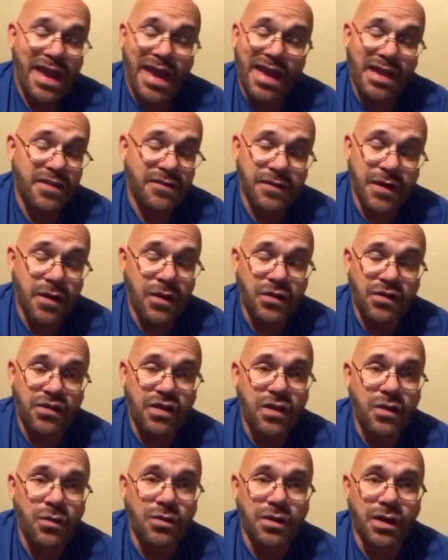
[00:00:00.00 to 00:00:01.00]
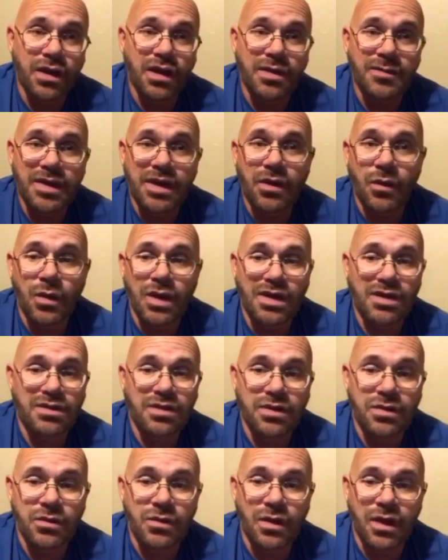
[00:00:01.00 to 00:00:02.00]
And very soon they're going to be going
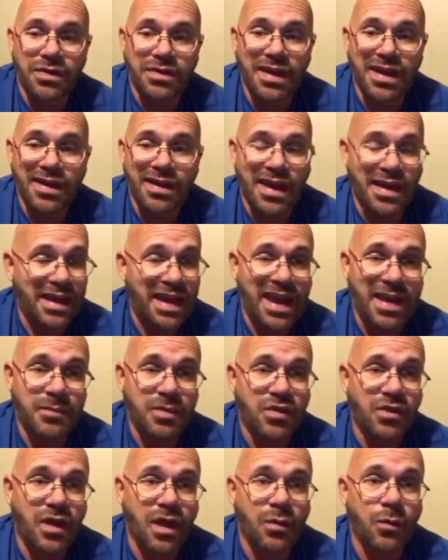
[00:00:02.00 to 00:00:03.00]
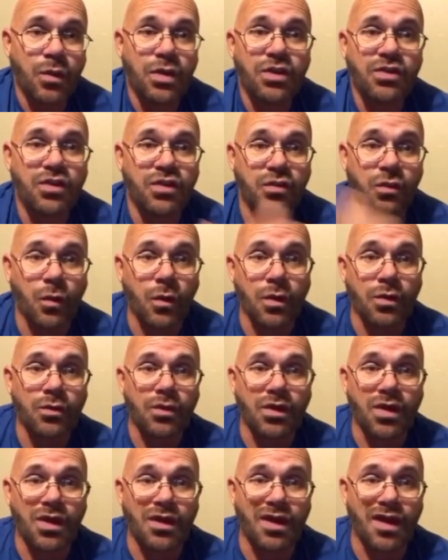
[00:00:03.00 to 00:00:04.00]
to a thing like Amazon where you just order
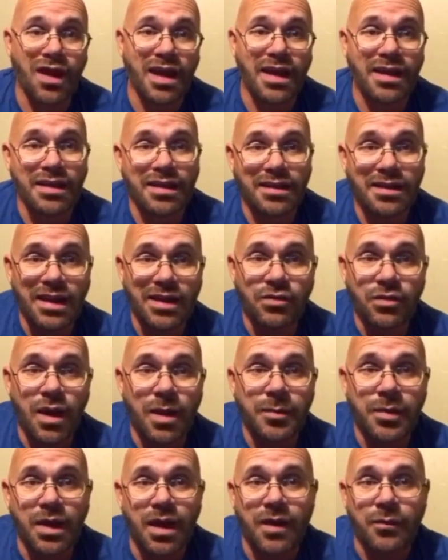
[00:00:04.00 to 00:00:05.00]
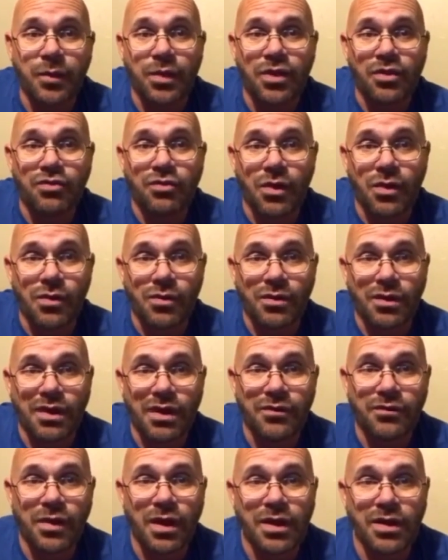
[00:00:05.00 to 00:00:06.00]
it online and they drop it off with a drone
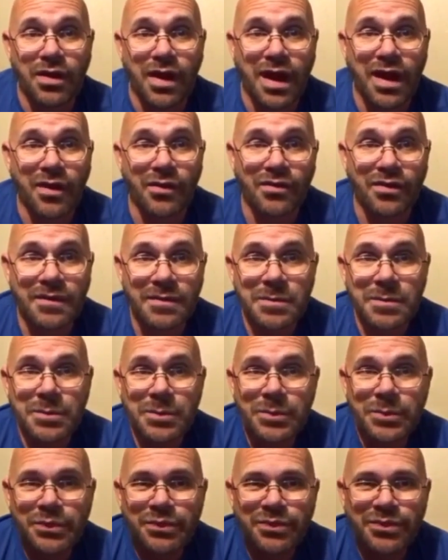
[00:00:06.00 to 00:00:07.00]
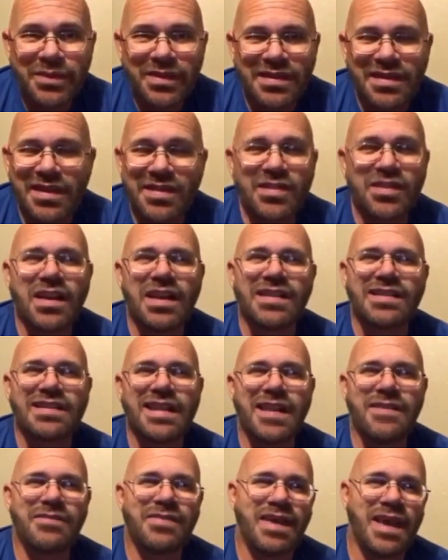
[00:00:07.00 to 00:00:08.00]
in front of your house. See, this is going to
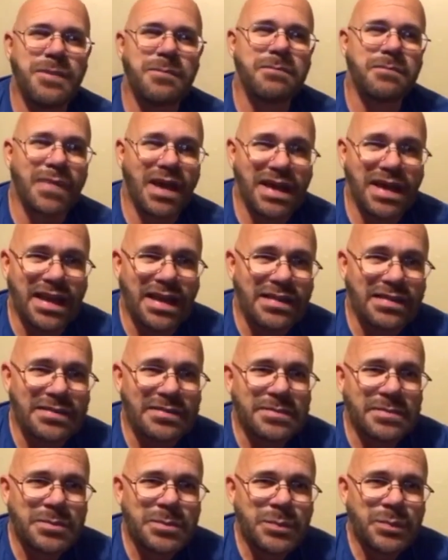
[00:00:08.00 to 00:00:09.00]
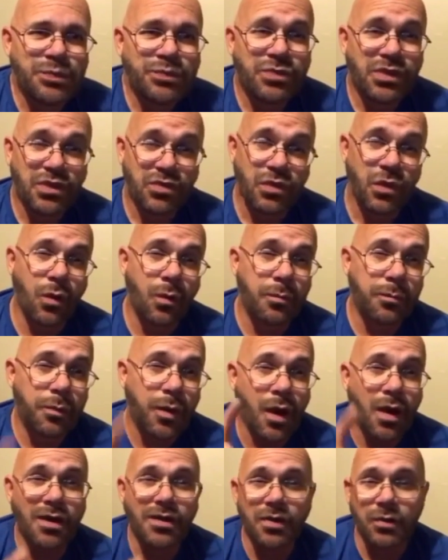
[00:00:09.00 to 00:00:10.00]
save them money. So
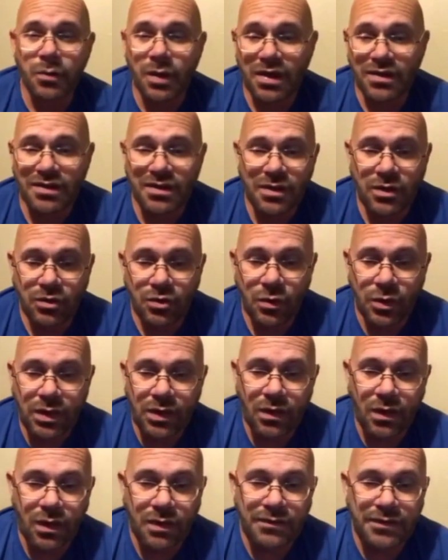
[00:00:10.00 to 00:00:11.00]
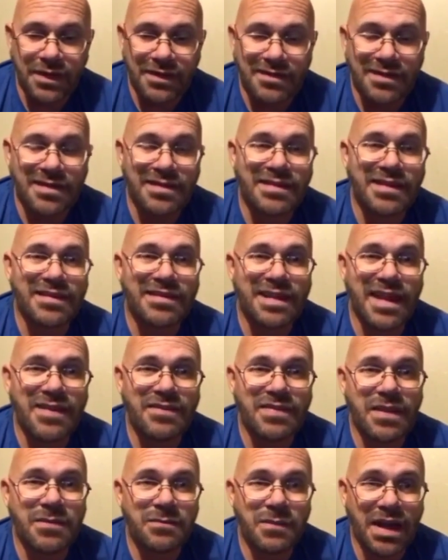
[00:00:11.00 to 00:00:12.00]
part of the reason they're doing all of this is to
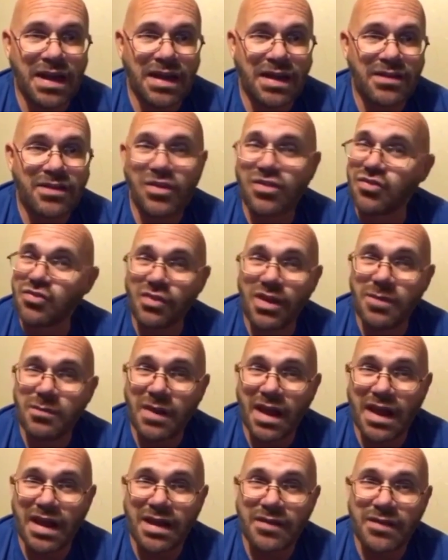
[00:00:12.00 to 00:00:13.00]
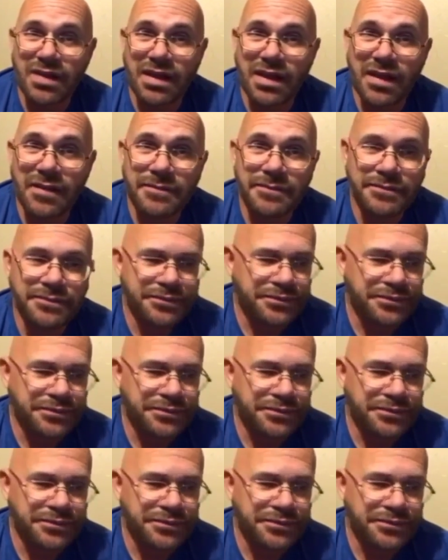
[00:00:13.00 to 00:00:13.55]
save them money, to streamline everything.